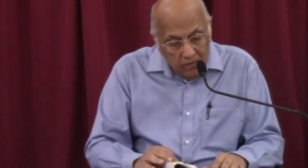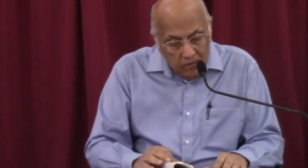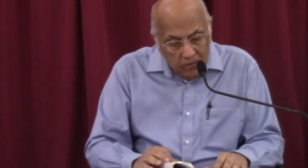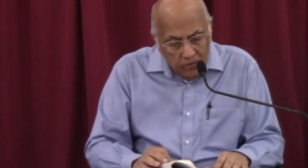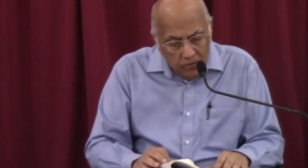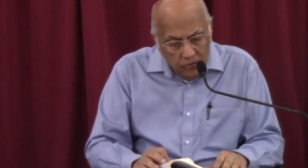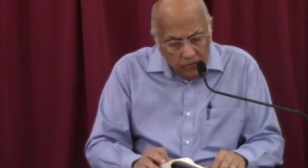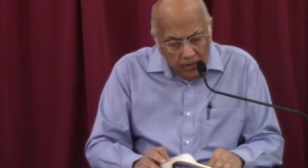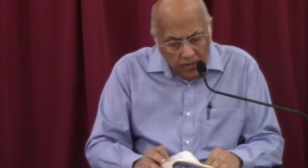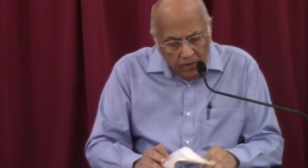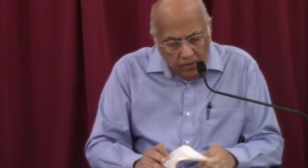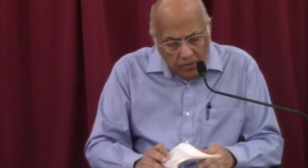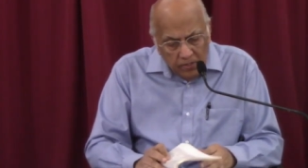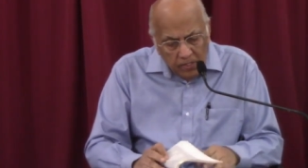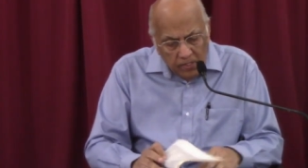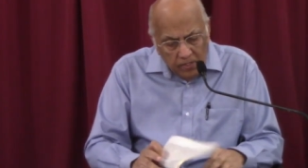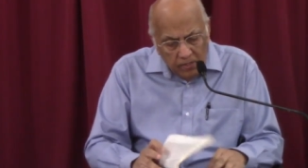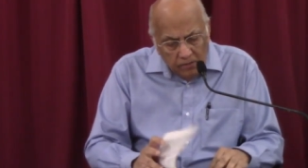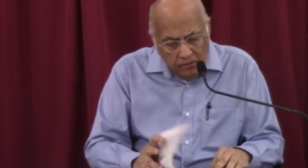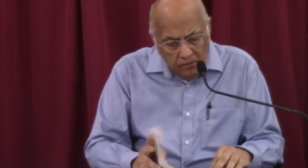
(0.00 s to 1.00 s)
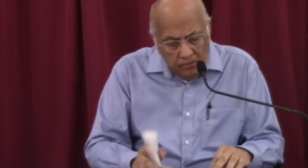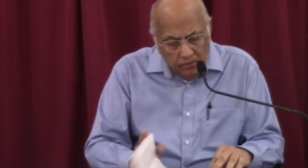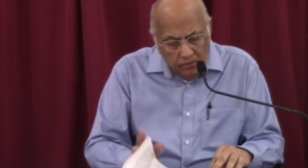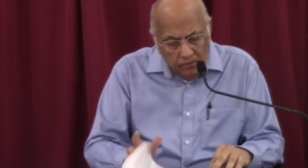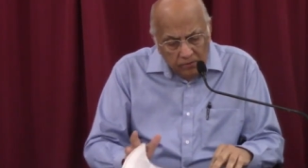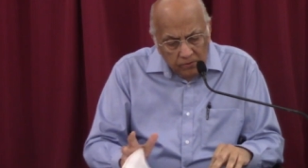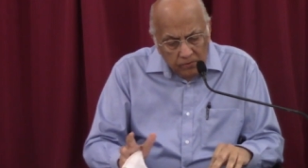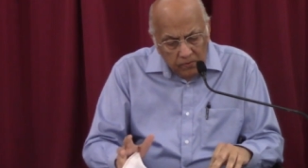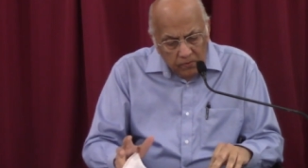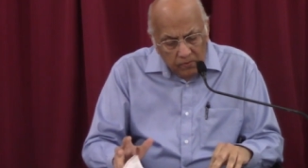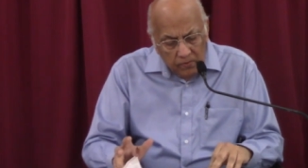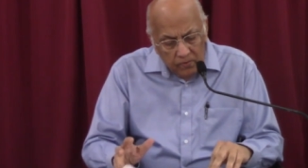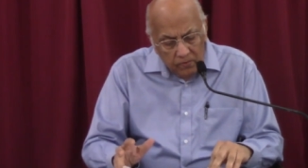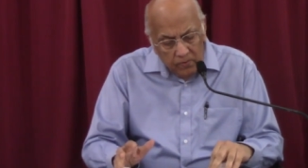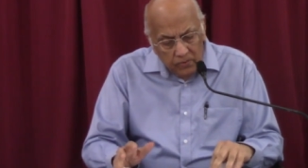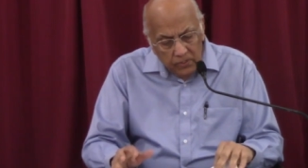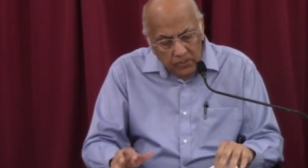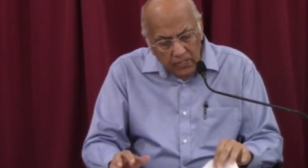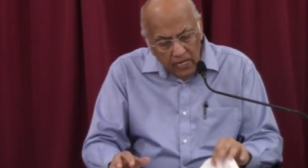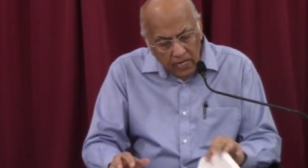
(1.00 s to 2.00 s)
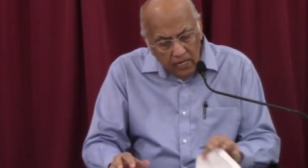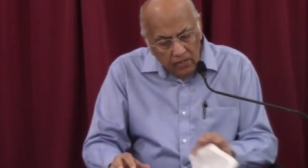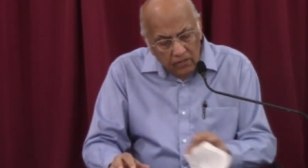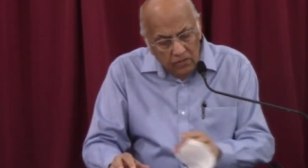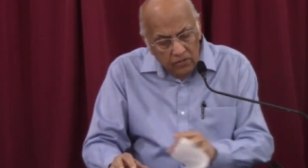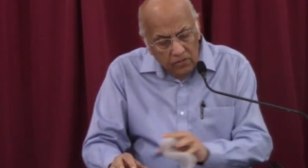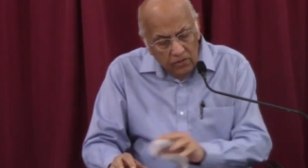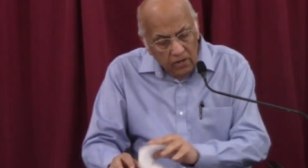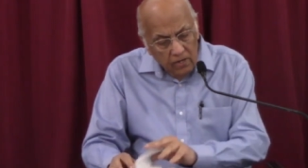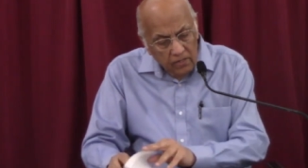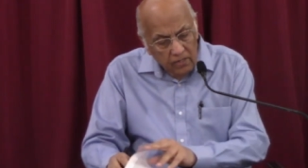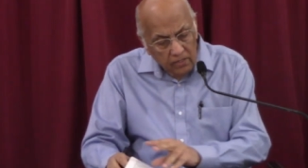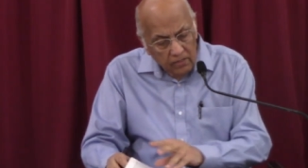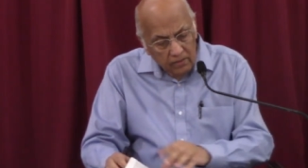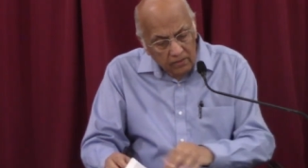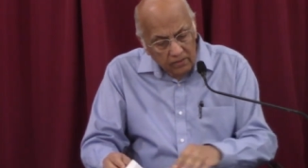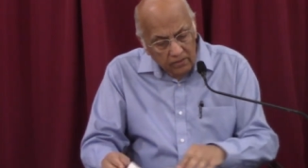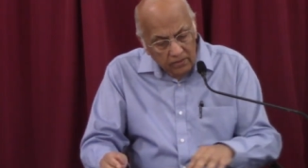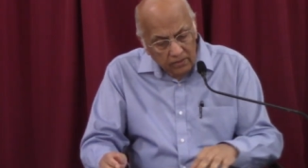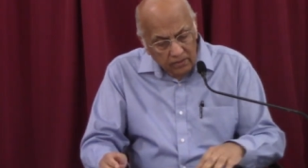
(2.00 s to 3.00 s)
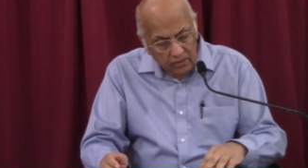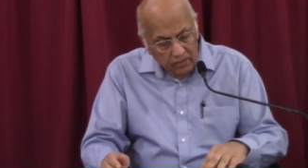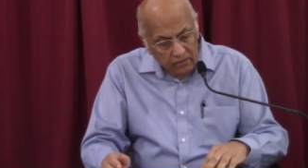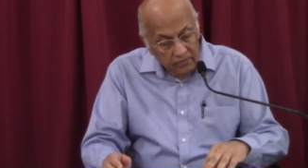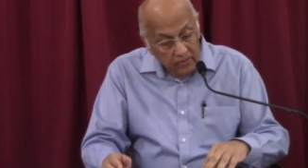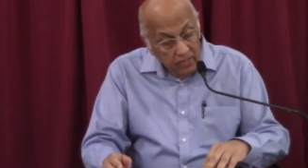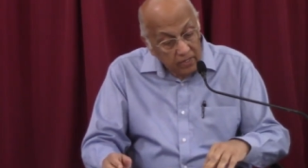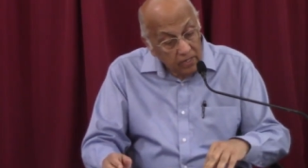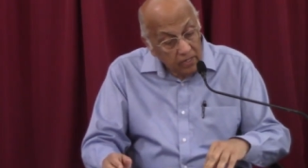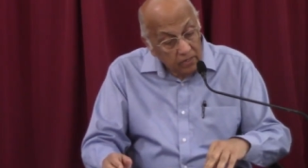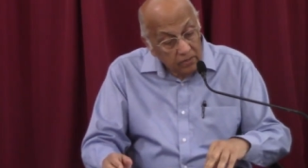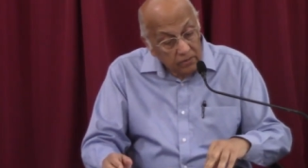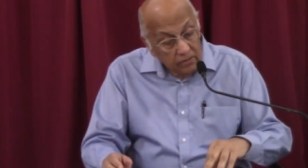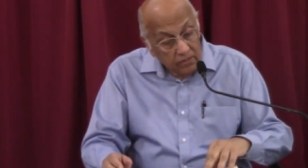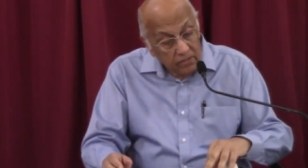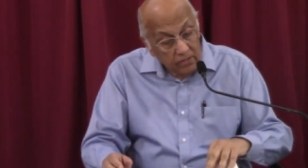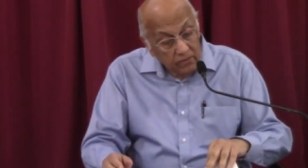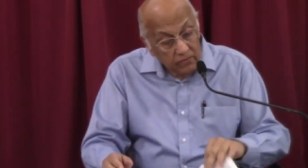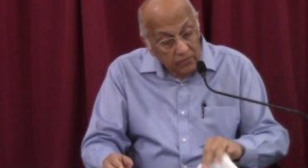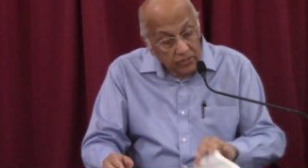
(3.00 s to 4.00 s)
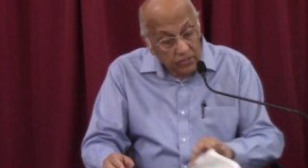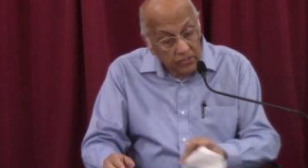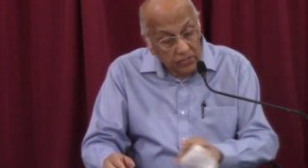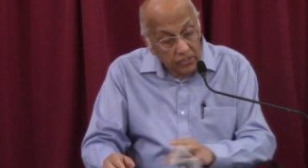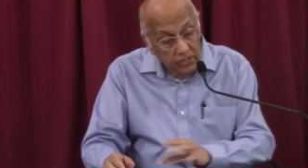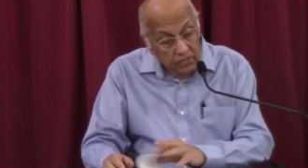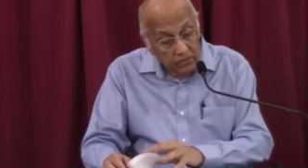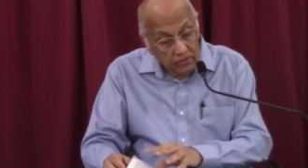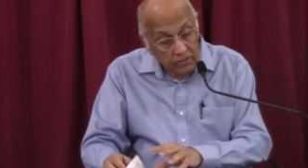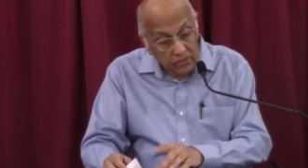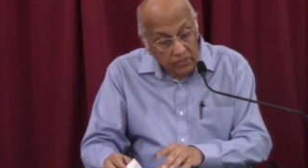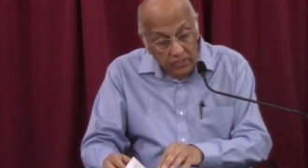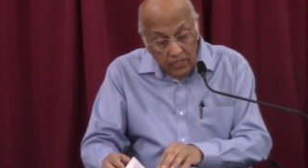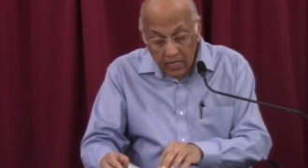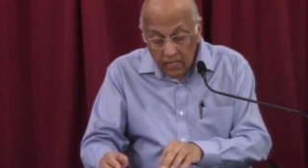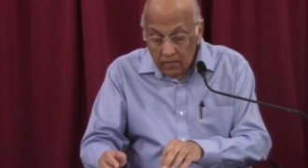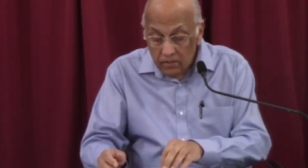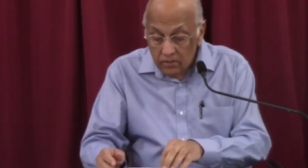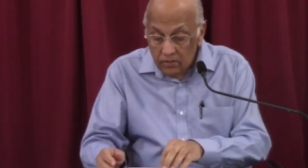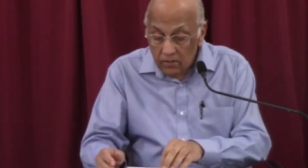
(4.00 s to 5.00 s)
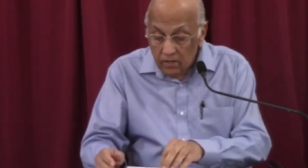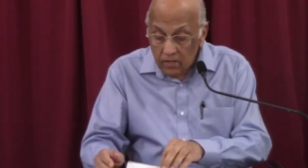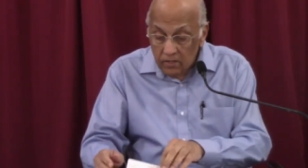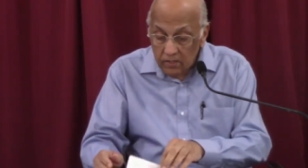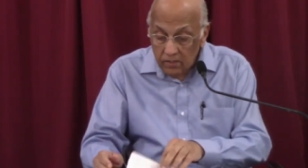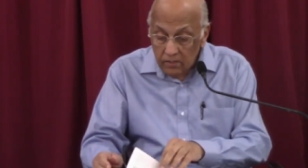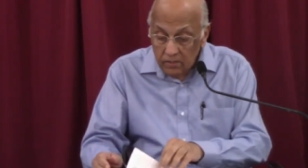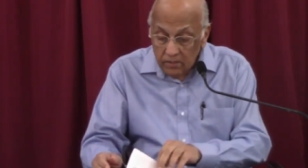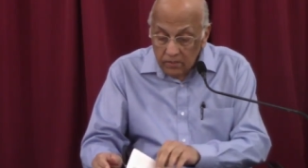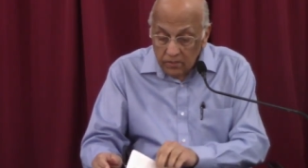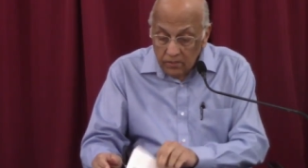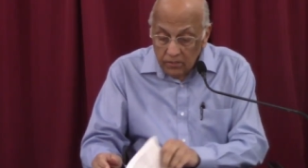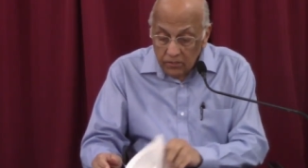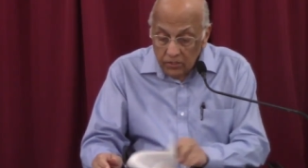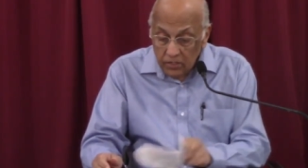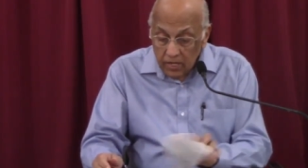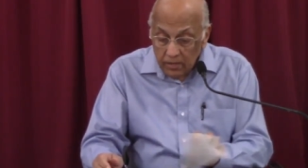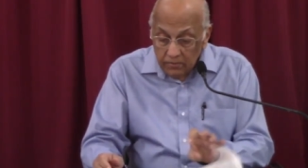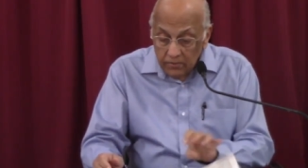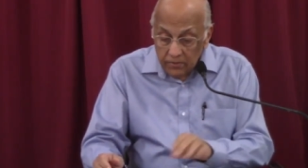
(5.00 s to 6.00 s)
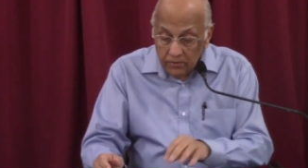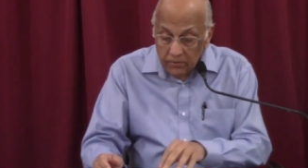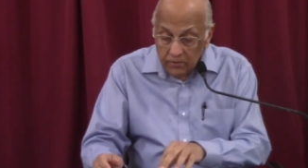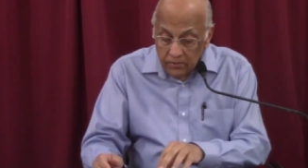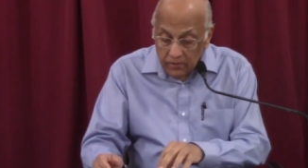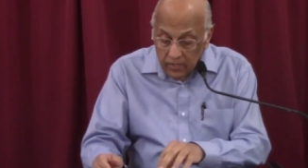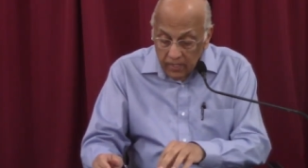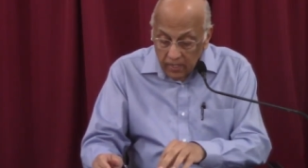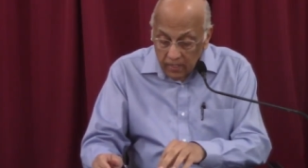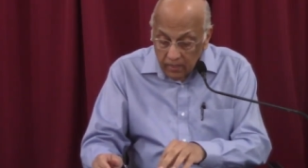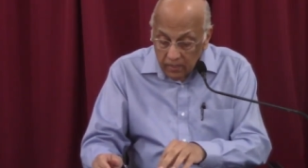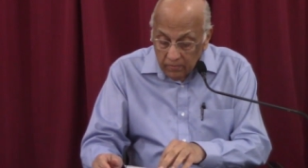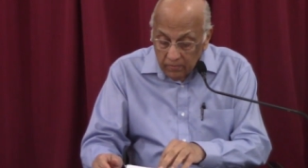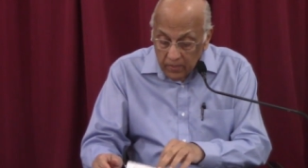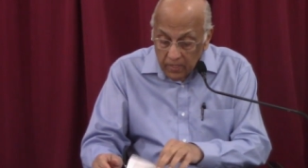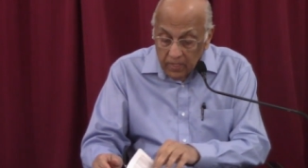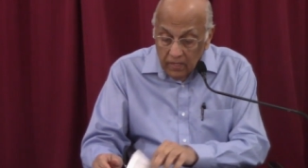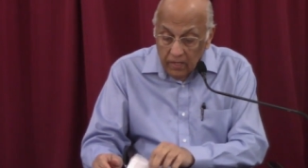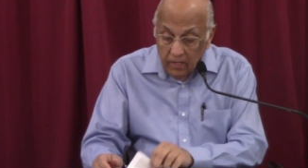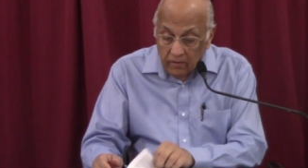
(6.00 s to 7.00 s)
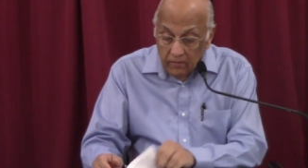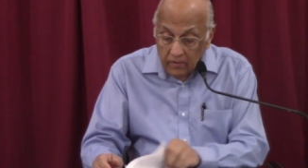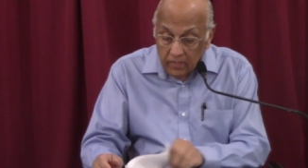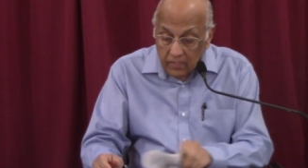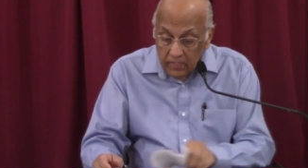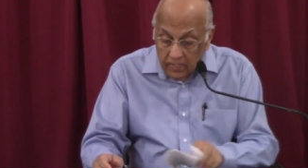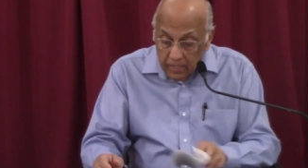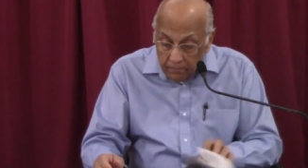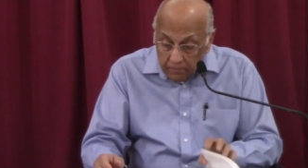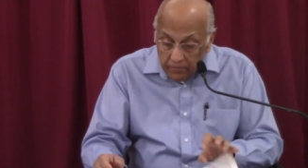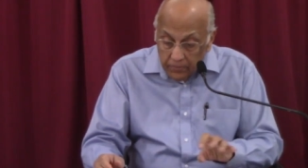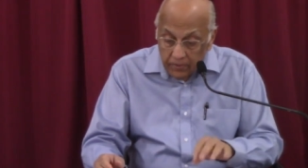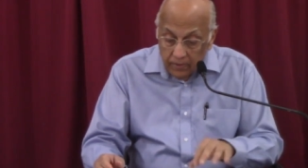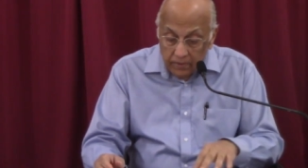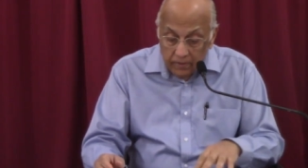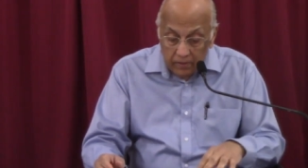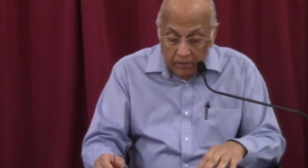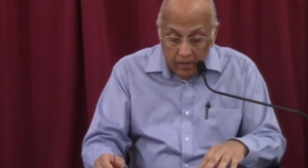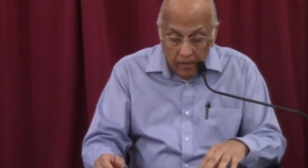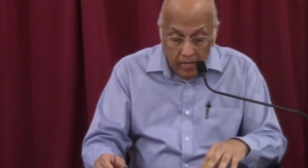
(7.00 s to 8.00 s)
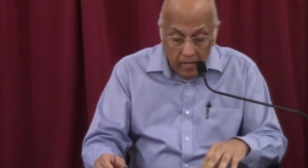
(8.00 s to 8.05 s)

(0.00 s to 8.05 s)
So when you turn to Second Chronicles, there's a very interesting verse here in Second Chronicles in chapter 3, in the building of the temple,